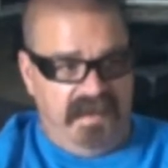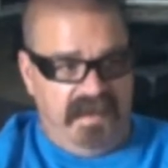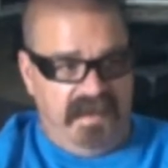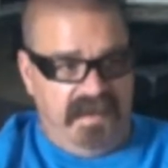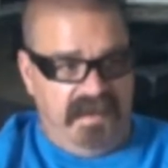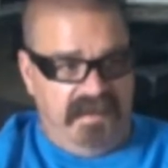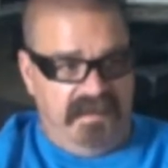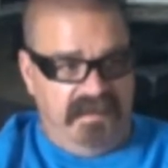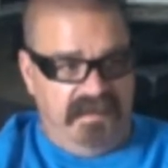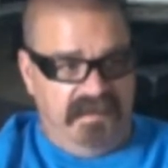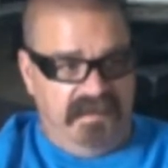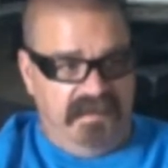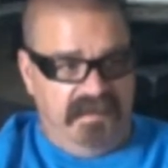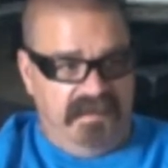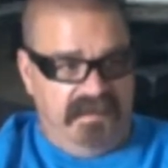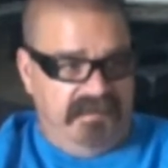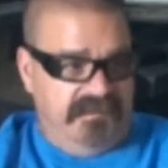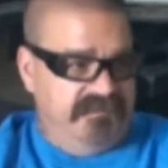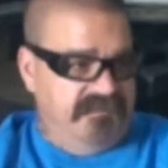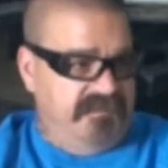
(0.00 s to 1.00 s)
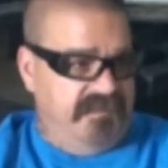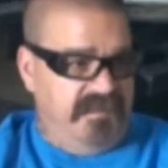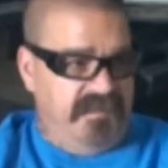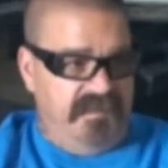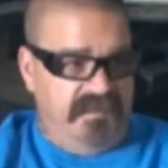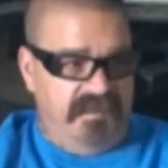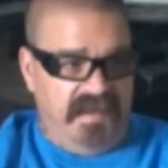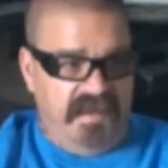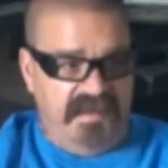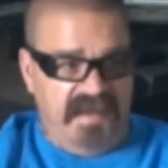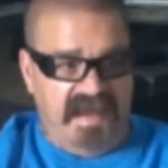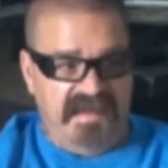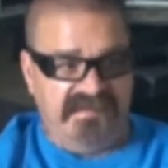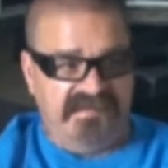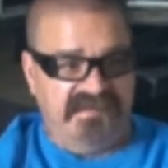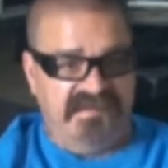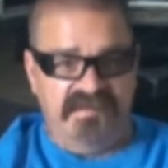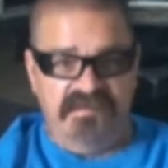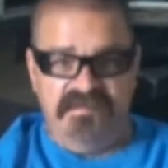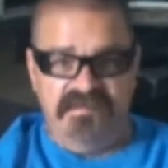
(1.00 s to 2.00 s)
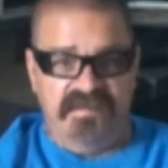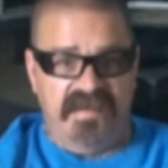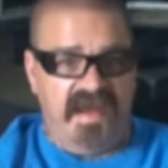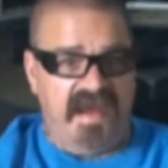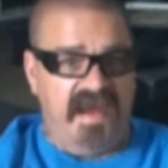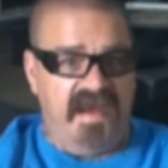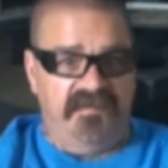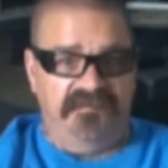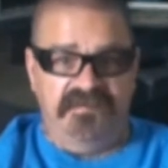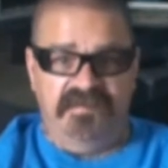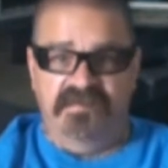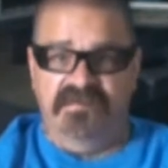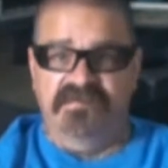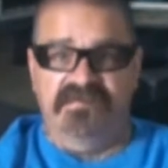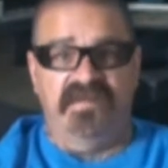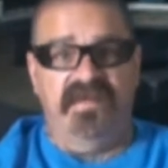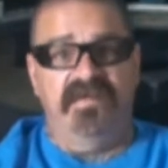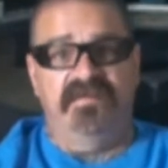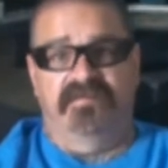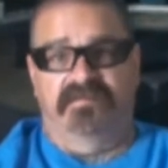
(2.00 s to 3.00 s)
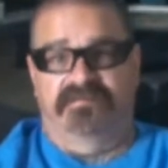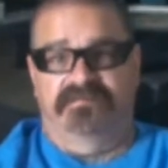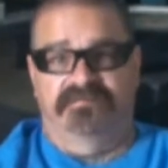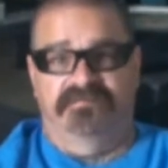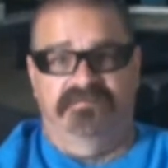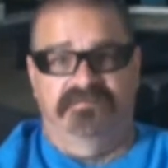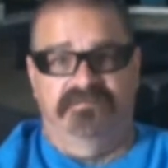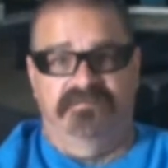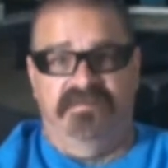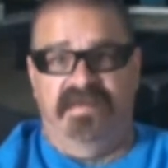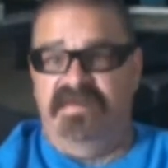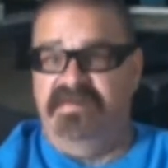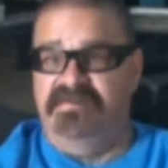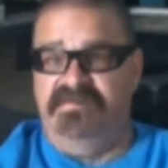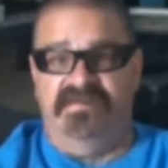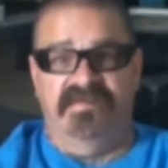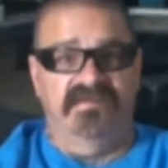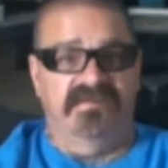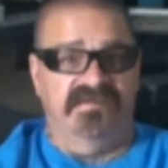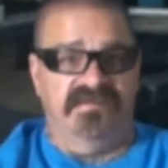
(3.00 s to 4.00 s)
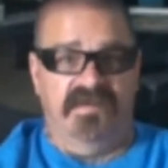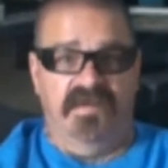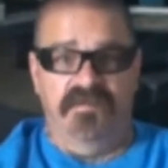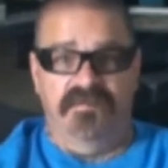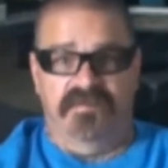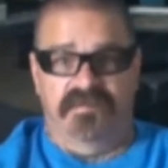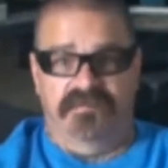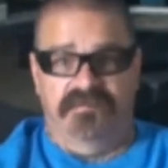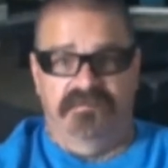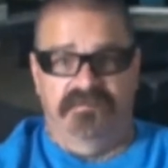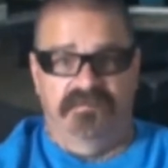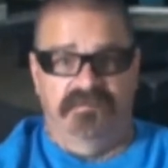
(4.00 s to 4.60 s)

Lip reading: And that's 2.5 years later. He's still sober.